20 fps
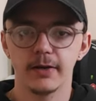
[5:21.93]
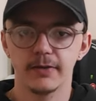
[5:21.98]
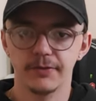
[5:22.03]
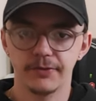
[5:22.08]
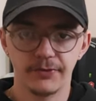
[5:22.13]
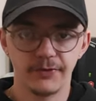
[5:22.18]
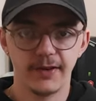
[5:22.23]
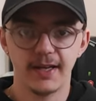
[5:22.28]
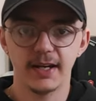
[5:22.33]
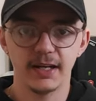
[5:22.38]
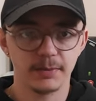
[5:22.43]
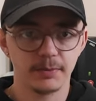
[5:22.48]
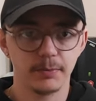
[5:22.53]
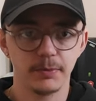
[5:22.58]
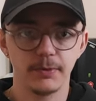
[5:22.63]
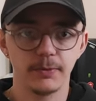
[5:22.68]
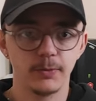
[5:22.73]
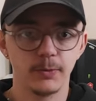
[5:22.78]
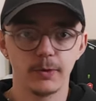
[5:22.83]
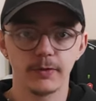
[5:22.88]
fed
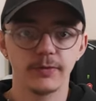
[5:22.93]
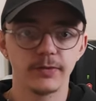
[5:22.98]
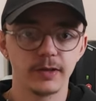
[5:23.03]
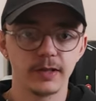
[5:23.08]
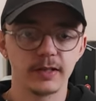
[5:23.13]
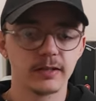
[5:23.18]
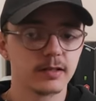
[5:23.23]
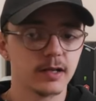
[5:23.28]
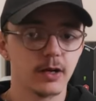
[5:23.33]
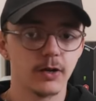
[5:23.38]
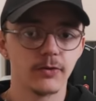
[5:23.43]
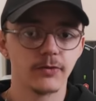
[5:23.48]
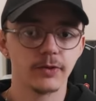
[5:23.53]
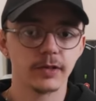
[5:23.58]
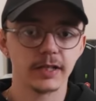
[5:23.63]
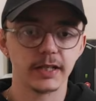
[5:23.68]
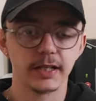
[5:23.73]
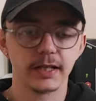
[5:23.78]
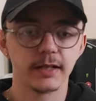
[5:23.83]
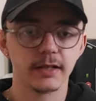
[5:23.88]
up with this over
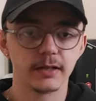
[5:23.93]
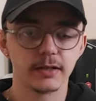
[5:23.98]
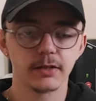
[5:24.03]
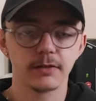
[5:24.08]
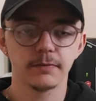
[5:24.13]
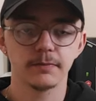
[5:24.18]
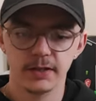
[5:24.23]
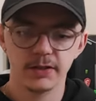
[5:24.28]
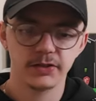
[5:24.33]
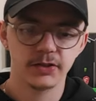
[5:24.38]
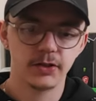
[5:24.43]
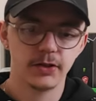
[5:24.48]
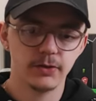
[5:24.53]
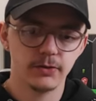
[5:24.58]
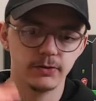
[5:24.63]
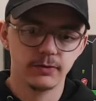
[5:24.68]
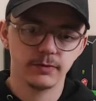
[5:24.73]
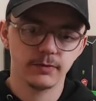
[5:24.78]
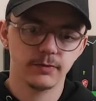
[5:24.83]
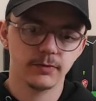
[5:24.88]
the years.
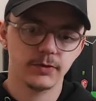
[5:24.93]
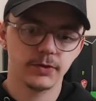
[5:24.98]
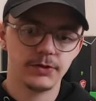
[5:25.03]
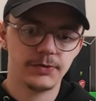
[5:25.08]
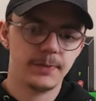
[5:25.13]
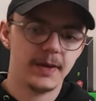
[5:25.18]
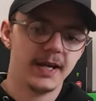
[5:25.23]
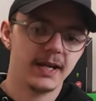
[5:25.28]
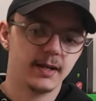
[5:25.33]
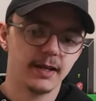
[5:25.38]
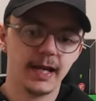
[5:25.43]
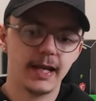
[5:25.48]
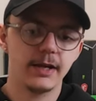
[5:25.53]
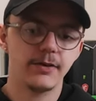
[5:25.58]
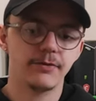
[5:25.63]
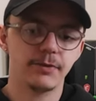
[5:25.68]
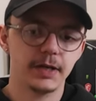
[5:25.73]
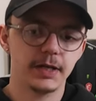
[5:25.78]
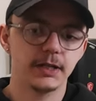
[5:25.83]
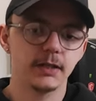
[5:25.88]
So to make
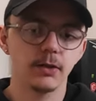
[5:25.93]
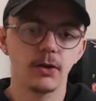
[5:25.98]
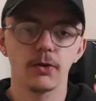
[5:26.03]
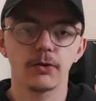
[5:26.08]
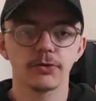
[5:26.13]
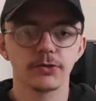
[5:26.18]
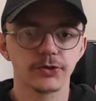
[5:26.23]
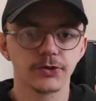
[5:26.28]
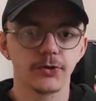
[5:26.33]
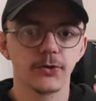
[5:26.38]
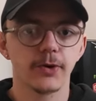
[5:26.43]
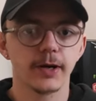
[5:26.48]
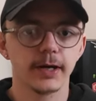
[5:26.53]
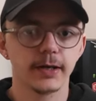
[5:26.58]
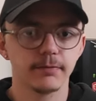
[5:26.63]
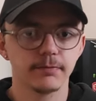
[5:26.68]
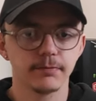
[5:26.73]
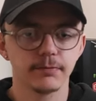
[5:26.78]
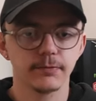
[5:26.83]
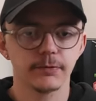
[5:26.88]
a really long
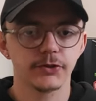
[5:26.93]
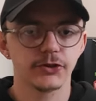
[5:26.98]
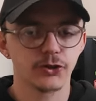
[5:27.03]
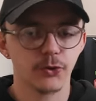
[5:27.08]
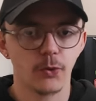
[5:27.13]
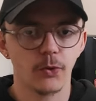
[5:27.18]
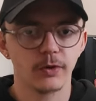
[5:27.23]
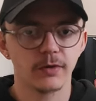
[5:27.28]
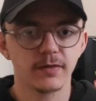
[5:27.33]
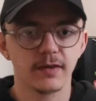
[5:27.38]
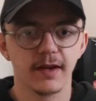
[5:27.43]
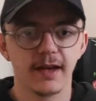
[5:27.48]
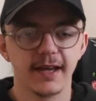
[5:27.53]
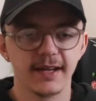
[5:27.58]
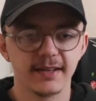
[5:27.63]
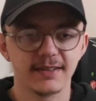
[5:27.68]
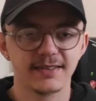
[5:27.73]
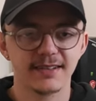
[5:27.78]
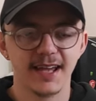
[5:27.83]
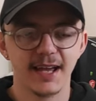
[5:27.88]
story short
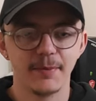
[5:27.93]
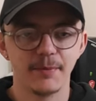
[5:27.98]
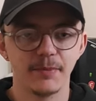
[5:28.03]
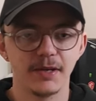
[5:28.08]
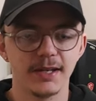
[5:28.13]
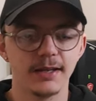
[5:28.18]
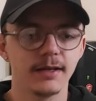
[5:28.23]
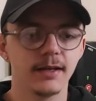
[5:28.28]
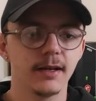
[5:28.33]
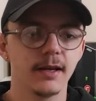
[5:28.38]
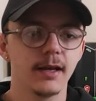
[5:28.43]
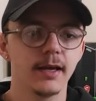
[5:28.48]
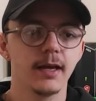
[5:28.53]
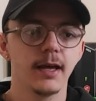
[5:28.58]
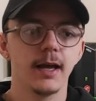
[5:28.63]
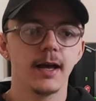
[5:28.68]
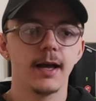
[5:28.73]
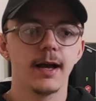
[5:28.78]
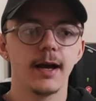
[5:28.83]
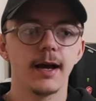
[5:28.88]
as can be,
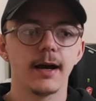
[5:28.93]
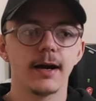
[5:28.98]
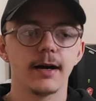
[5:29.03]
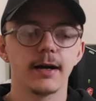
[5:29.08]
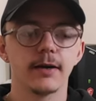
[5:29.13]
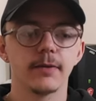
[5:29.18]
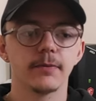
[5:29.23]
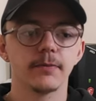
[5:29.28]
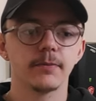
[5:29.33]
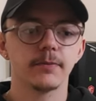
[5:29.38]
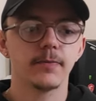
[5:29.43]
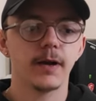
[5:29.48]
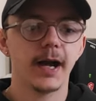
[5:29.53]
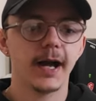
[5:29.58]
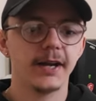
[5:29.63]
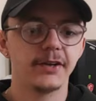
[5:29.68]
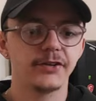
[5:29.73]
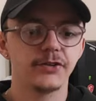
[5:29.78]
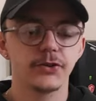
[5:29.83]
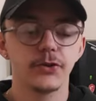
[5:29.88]
um,
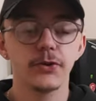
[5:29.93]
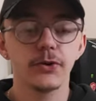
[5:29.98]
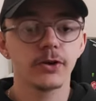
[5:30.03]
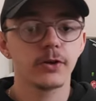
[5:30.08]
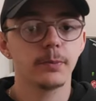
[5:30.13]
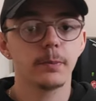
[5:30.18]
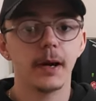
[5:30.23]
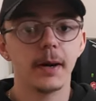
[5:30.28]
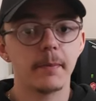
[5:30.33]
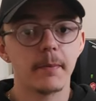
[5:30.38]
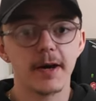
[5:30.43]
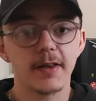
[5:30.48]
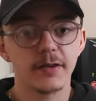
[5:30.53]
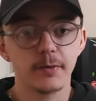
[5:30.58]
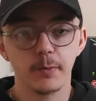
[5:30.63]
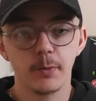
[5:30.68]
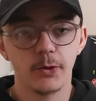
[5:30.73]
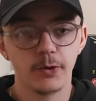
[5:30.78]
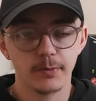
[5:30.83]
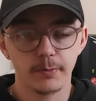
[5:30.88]
I took my
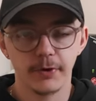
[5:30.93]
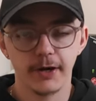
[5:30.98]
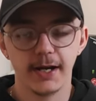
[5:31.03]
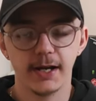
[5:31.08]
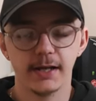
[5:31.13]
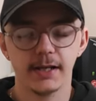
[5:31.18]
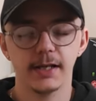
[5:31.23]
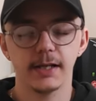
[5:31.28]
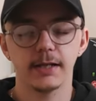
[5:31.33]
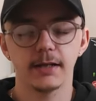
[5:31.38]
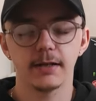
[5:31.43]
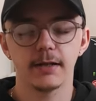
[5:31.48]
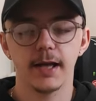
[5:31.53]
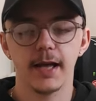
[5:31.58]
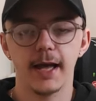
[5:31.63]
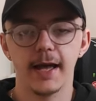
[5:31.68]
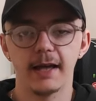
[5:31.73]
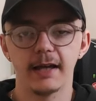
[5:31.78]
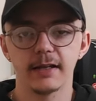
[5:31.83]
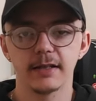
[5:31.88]
motherboard breaking
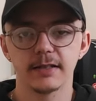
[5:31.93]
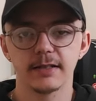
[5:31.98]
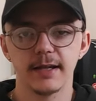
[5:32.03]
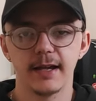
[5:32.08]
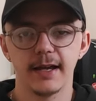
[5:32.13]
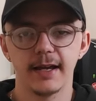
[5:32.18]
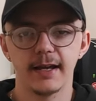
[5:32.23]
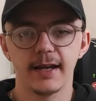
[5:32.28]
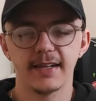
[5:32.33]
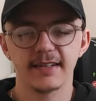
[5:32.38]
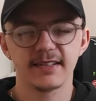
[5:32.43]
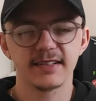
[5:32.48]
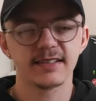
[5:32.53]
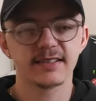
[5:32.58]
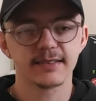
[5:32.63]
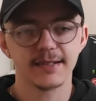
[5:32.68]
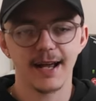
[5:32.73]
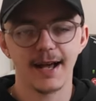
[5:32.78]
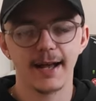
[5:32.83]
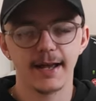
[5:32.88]
as a, as a
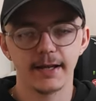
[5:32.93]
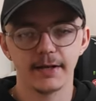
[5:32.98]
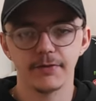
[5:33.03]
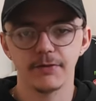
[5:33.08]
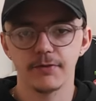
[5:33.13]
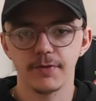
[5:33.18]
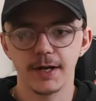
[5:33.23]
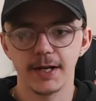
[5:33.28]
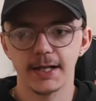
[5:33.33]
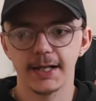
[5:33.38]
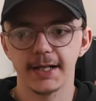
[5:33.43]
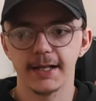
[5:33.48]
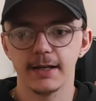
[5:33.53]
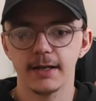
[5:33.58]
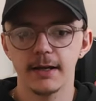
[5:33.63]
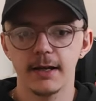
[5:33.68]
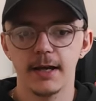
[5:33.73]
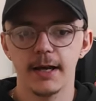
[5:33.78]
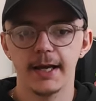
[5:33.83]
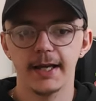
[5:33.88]
sign,
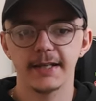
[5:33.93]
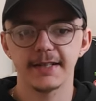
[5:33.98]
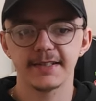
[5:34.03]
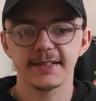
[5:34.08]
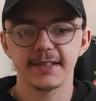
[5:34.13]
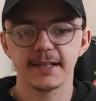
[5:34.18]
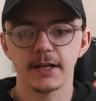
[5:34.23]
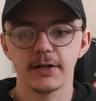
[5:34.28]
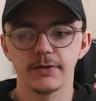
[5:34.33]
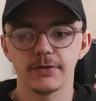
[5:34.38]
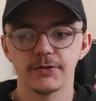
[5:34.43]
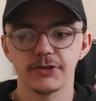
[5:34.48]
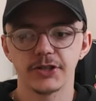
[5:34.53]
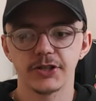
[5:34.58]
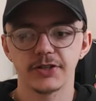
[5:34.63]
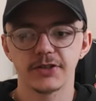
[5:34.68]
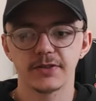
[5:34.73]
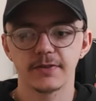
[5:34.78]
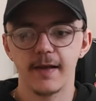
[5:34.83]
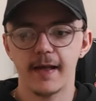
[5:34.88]
really, instead of
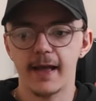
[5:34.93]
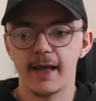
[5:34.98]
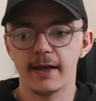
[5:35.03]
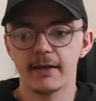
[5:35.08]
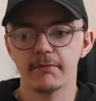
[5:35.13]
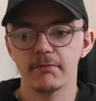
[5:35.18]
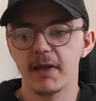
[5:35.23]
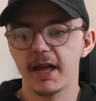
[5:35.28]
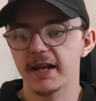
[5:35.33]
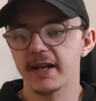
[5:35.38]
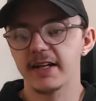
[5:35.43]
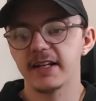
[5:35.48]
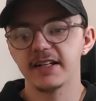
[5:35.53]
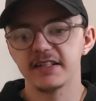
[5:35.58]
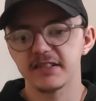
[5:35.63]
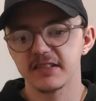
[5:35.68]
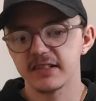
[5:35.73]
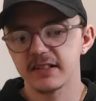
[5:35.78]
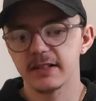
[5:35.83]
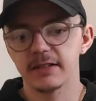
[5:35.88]
just an, an
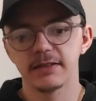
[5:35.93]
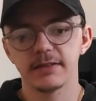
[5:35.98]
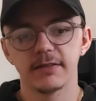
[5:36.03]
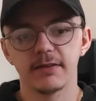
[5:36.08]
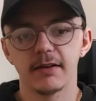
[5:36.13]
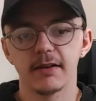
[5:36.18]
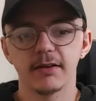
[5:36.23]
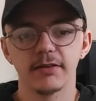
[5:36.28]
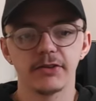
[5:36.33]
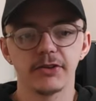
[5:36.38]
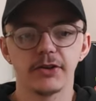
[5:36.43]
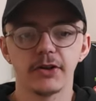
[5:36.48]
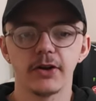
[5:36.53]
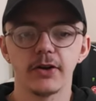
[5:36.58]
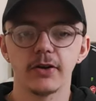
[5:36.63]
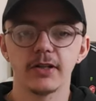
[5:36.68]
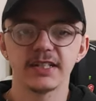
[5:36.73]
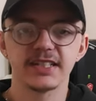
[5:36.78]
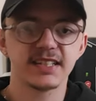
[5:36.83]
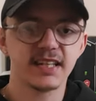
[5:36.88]
incident, uh, you
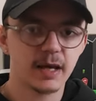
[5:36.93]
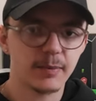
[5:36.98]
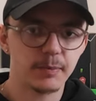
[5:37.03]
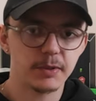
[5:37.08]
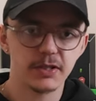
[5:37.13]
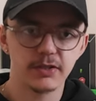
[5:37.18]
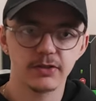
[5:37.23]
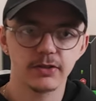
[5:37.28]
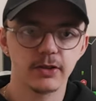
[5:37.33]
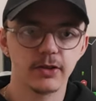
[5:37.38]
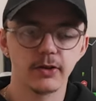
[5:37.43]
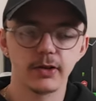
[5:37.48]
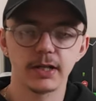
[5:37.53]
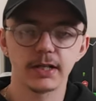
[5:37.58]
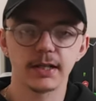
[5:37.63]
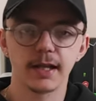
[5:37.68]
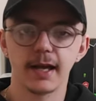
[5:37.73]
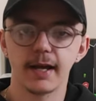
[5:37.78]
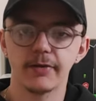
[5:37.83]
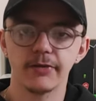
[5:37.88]
know, a stepping stone
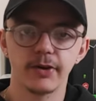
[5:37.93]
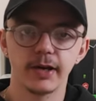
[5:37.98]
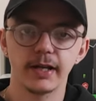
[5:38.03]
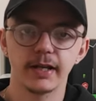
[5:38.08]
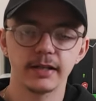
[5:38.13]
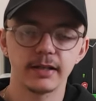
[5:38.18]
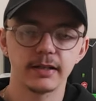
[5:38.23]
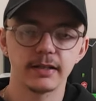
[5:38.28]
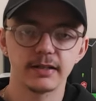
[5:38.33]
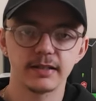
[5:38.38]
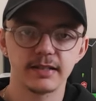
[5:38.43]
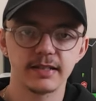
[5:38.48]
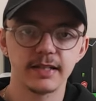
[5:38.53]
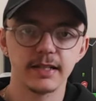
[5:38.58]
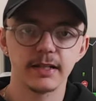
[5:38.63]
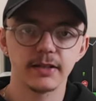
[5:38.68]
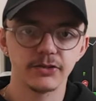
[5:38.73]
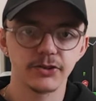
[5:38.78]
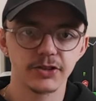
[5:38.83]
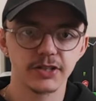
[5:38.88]
in life. I didn't
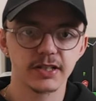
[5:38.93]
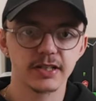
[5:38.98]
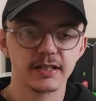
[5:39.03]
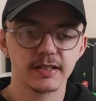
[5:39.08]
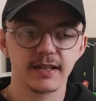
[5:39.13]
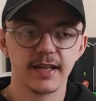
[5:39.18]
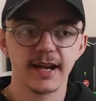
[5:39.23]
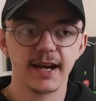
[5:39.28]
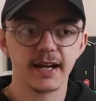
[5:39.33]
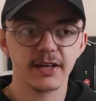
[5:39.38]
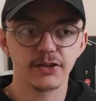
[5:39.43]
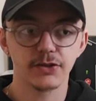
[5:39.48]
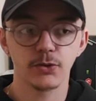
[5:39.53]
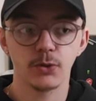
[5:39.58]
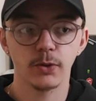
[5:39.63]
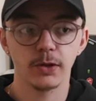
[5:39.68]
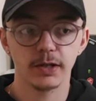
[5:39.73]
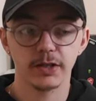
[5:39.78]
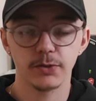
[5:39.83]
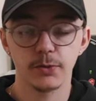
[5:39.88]
see it just as that. I
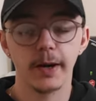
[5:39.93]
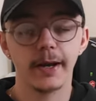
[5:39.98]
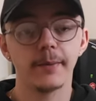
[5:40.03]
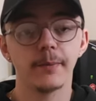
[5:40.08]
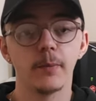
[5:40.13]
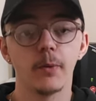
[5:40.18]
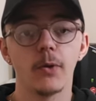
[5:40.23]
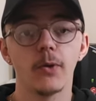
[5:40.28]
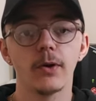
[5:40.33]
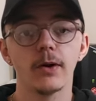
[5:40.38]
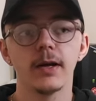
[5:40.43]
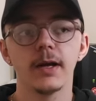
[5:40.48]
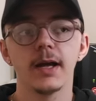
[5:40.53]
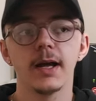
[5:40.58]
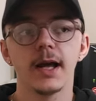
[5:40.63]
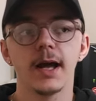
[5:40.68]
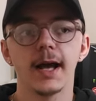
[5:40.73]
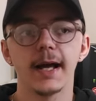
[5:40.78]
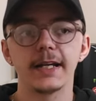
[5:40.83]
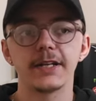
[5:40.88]
saw it as way more.
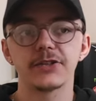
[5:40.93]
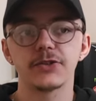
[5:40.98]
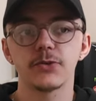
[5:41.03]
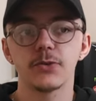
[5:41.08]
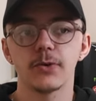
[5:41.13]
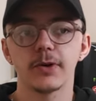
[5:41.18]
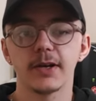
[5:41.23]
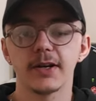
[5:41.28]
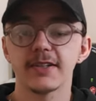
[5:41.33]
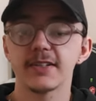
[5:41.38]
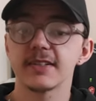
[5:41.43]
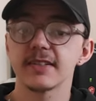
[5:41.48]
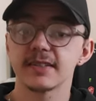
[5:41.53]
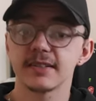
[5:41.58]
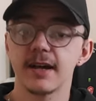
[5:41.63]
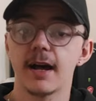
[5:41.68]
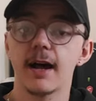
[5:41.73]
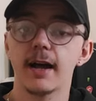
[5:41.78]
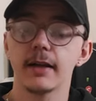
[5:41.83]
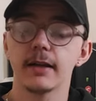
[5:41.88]
I saw it as a
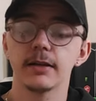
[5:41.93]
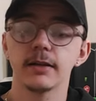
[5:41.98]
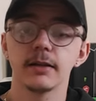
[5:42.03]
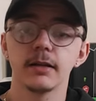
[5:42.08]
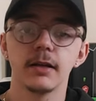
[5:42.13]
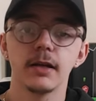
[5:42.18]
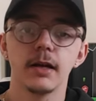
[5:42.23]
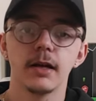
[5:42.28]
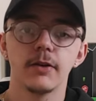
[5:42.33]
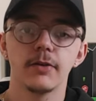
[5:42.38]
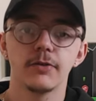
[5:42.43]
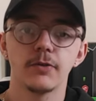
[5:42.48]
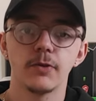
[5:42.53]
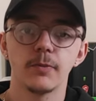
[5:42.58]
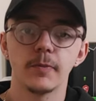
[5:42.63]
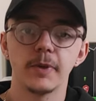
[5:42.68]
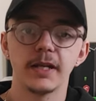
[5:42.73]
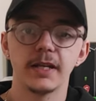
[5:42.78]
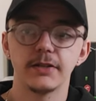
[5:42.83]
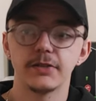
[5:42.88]
sign
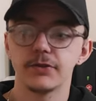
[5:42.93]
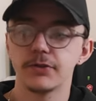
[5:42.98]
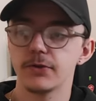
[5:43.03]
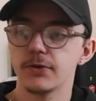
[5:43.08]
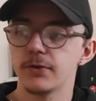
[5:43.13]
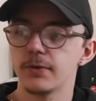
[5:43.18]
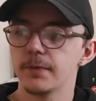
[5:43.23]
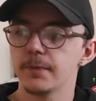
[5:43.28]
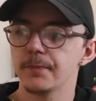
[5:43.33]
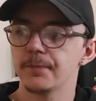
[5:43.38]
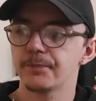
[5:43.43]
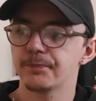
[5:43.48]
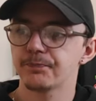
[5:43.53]
for me to